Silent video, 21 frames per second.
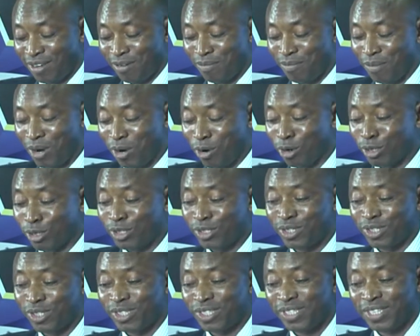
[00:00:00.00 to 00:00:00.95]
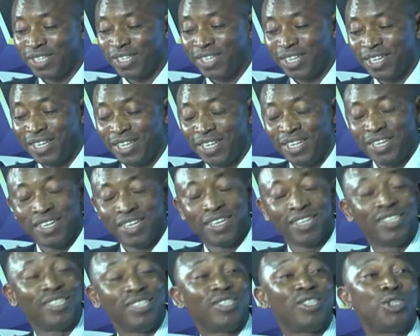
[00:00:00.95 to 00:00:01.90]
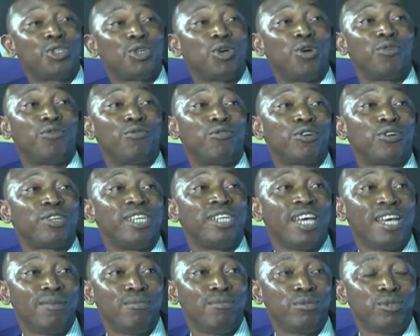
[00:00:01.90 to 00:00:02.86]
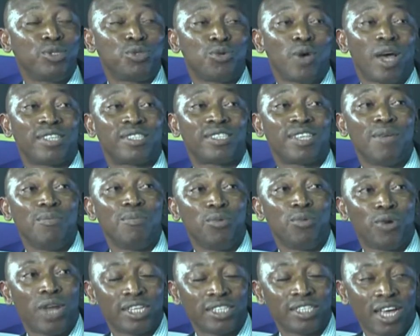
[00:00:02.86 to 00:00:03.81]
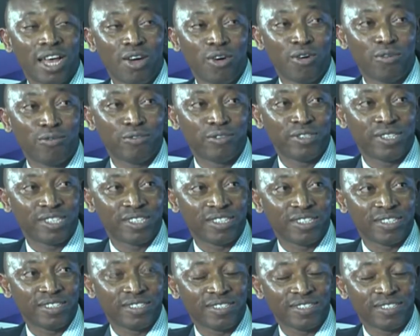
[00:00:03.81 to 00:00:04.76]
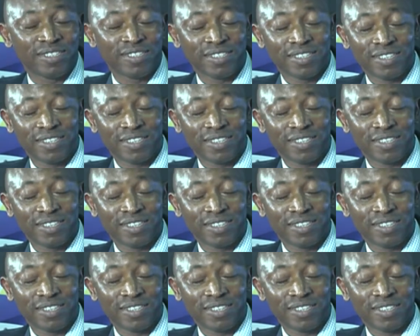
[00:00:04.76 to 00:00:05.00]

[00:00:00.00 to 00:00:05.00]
because the decision for them to assemble at our offices